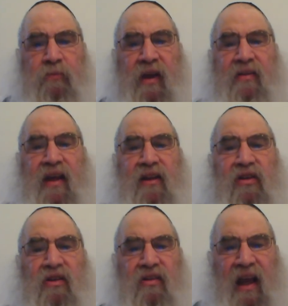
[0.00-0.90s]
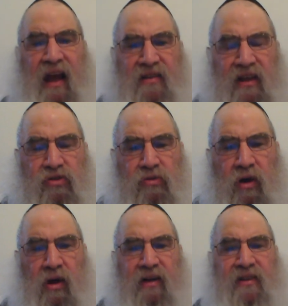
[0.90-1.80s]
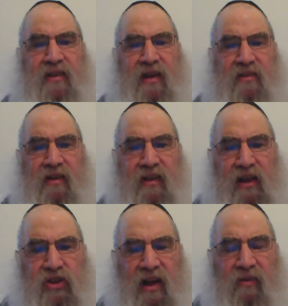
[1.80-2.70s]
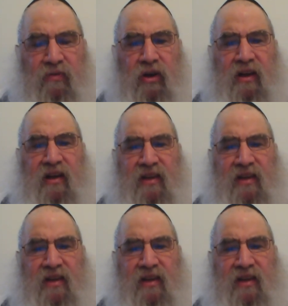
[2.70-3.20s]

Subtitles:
and then he has Asra and he stays there Kadesh Tachavoya,